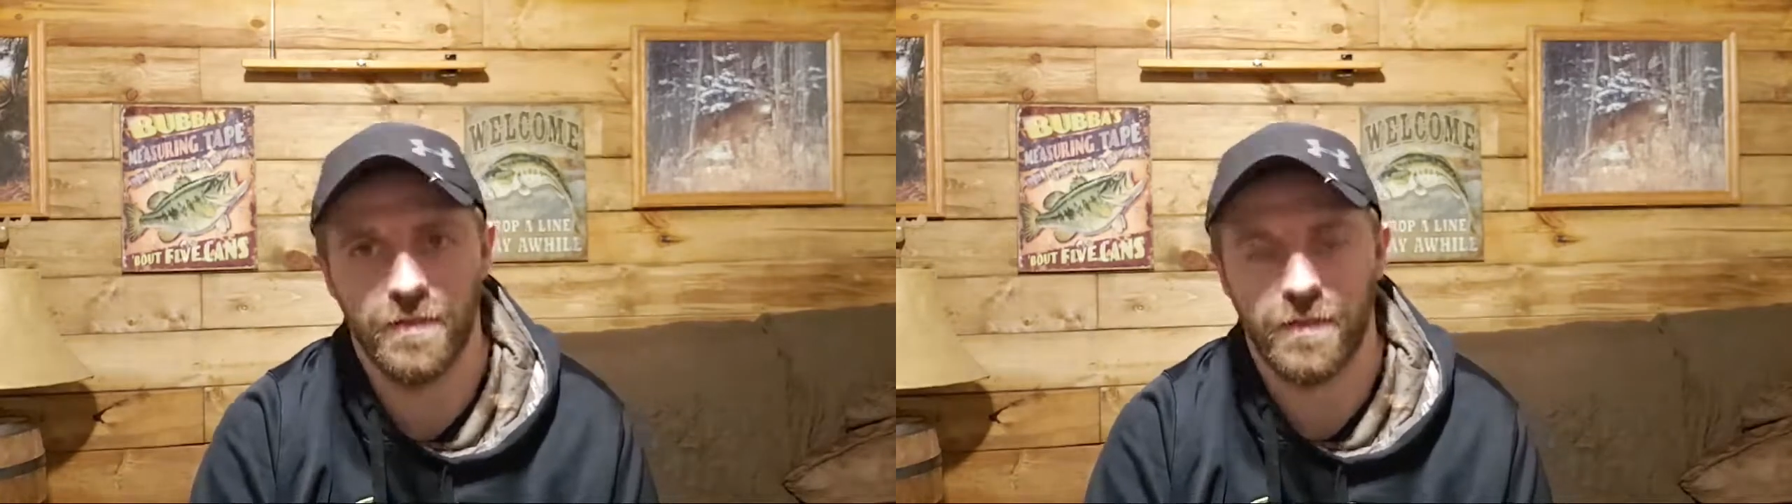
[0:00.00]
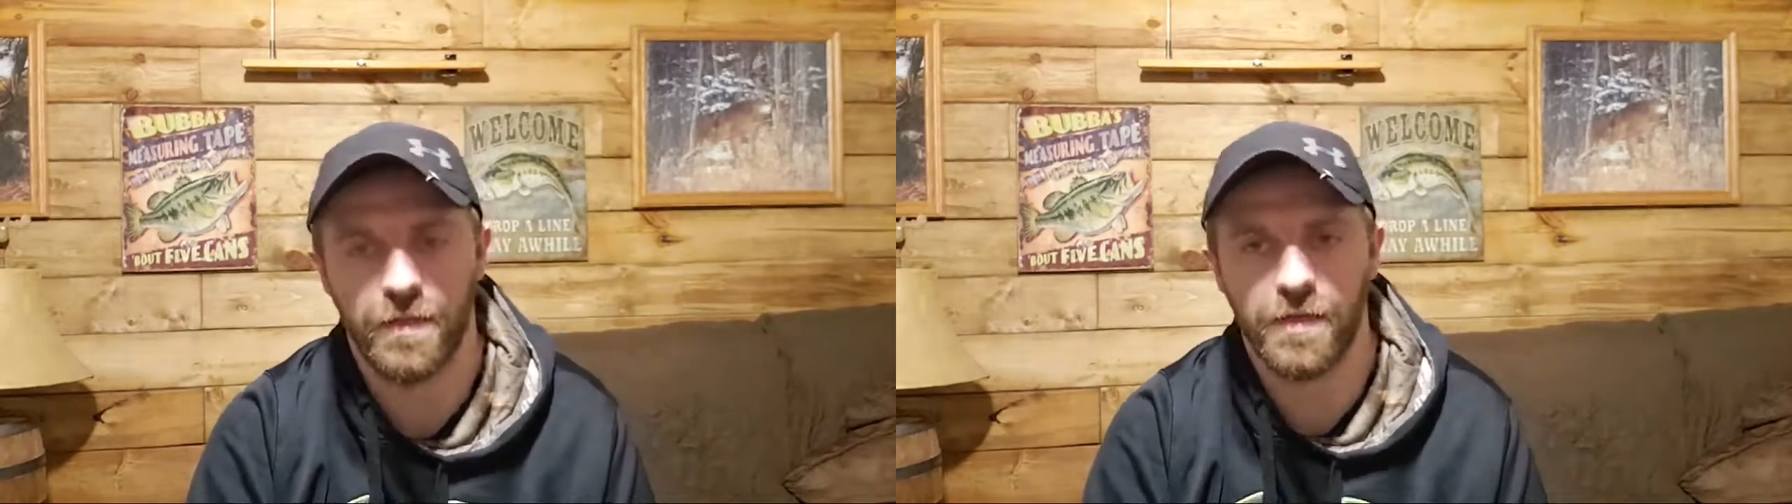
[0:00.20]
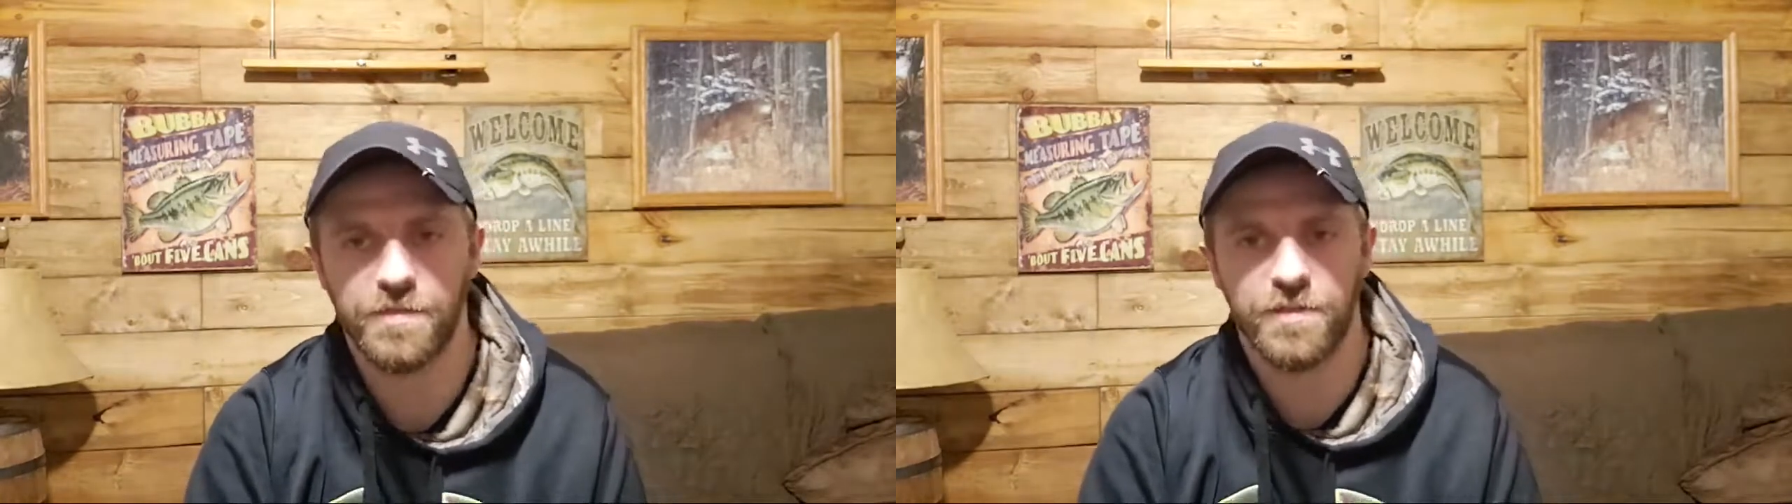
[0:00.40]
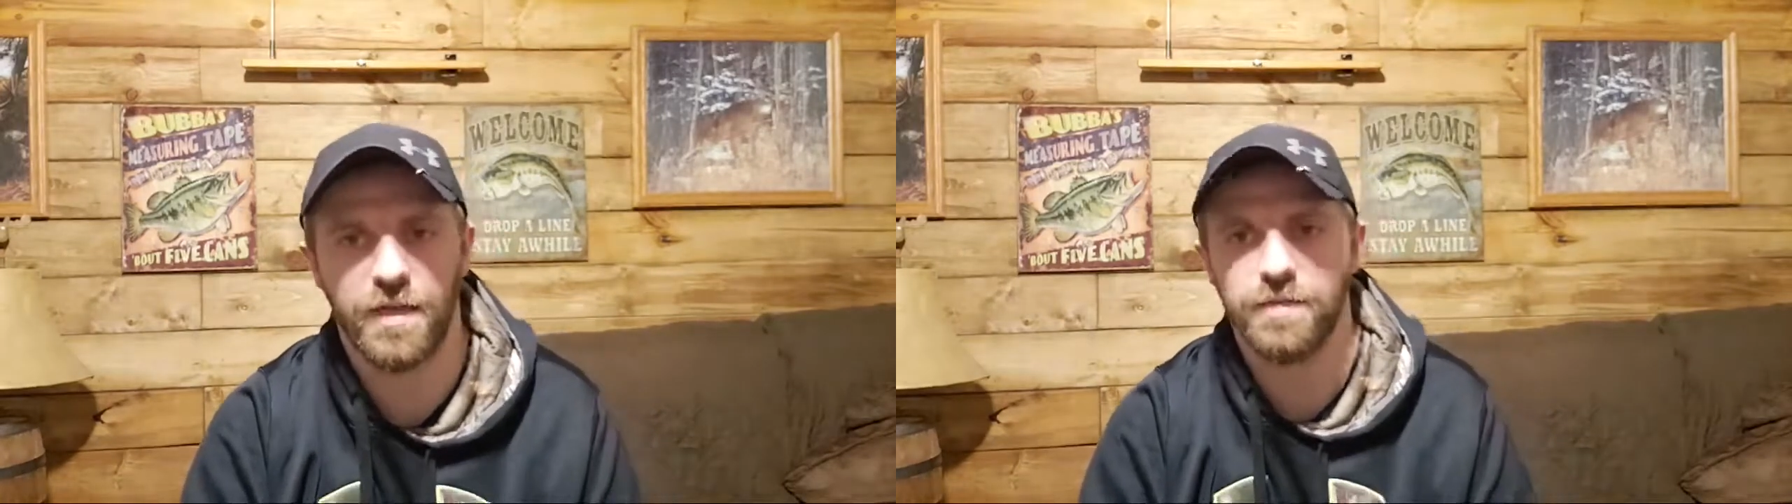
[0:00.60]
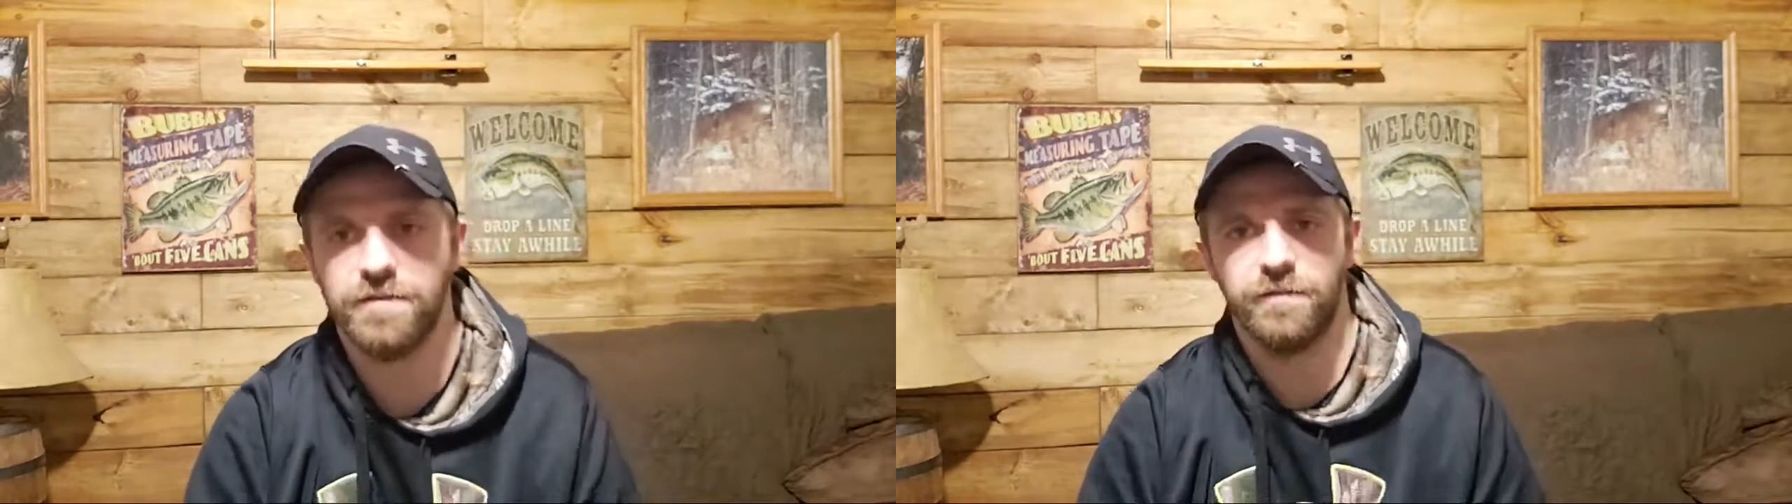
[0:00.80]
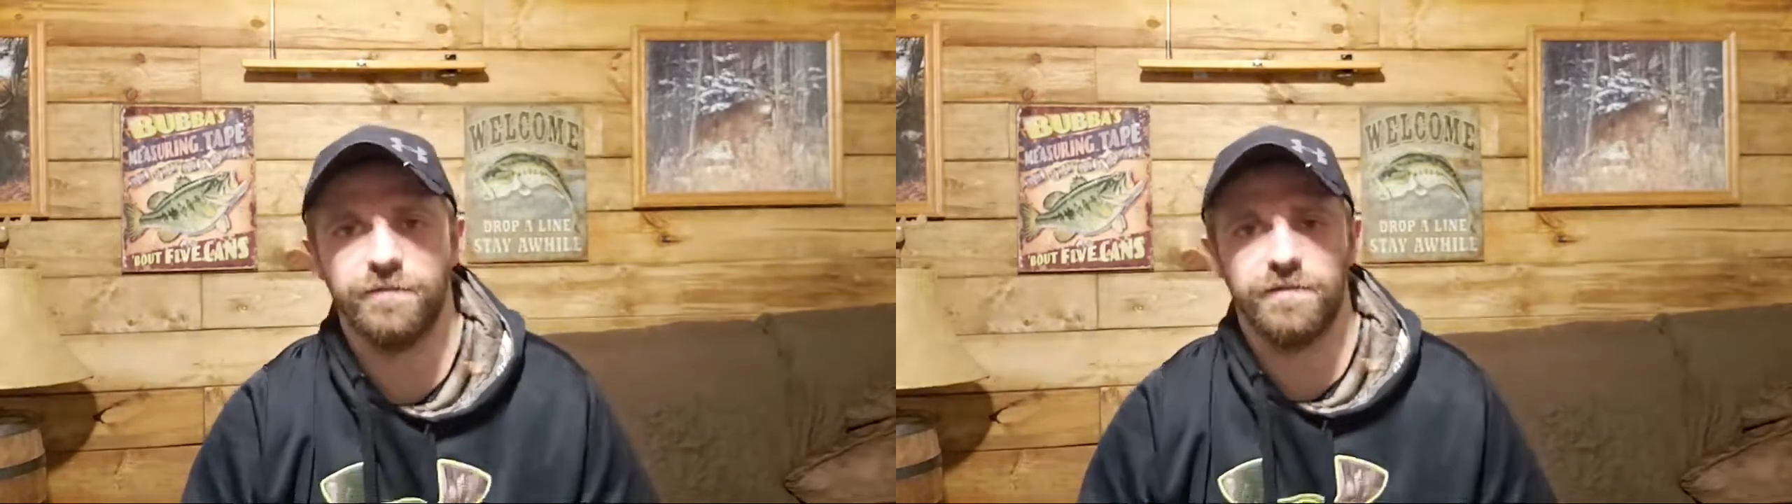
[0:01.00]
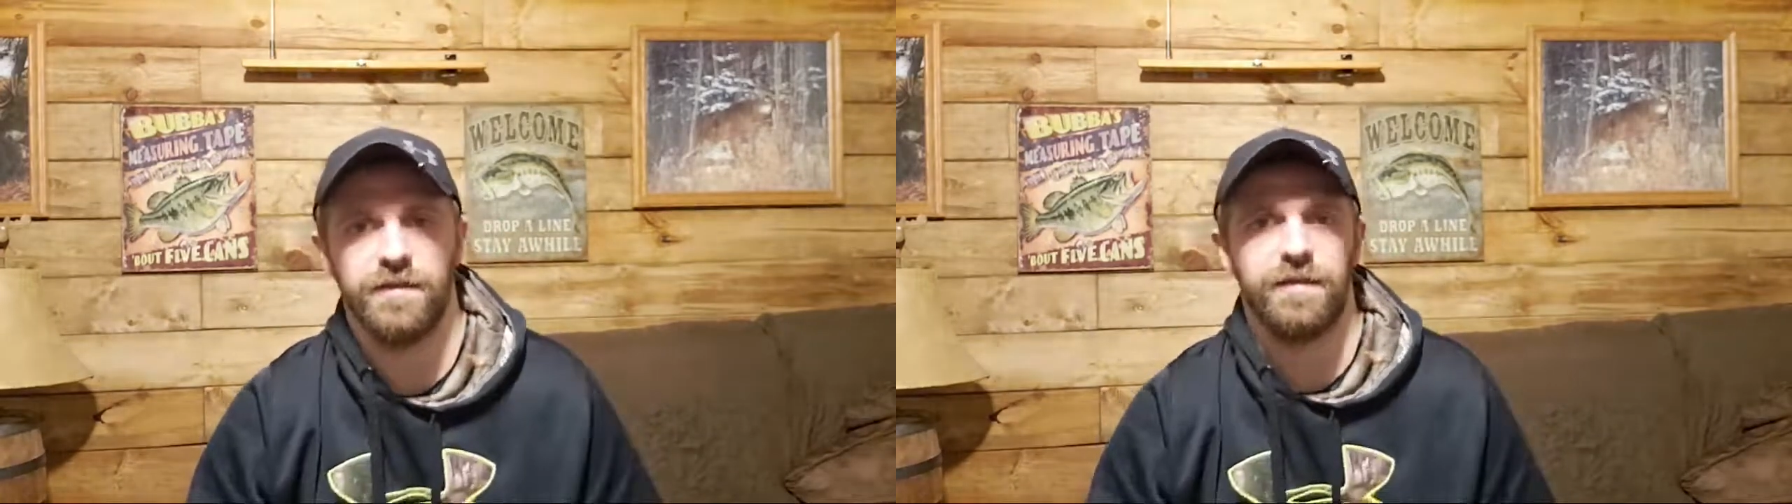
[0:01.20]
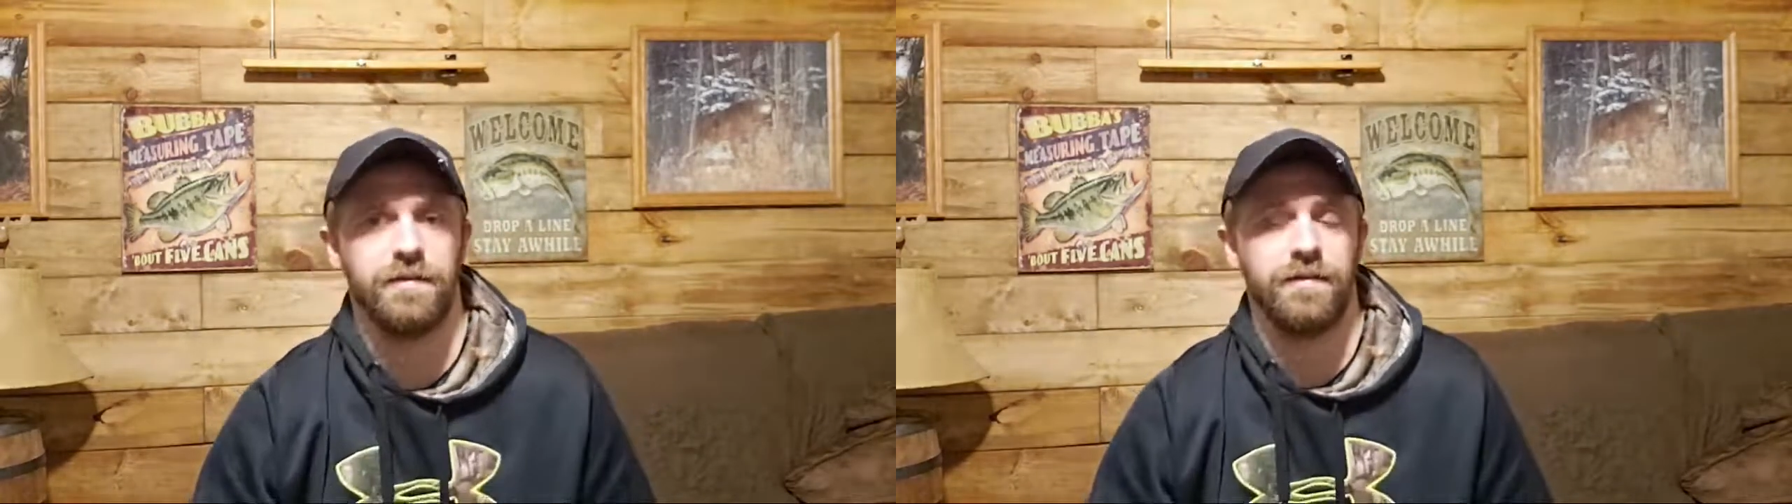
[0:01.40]
the ice shack's still for
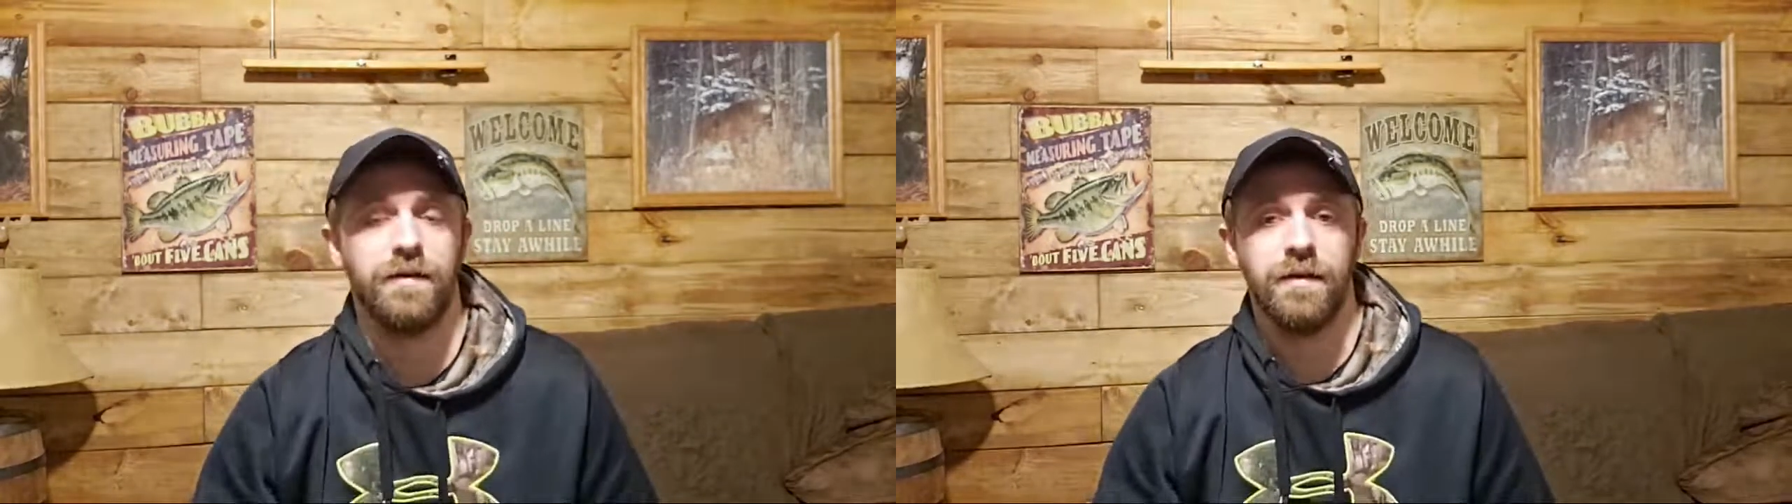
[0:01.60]
sale,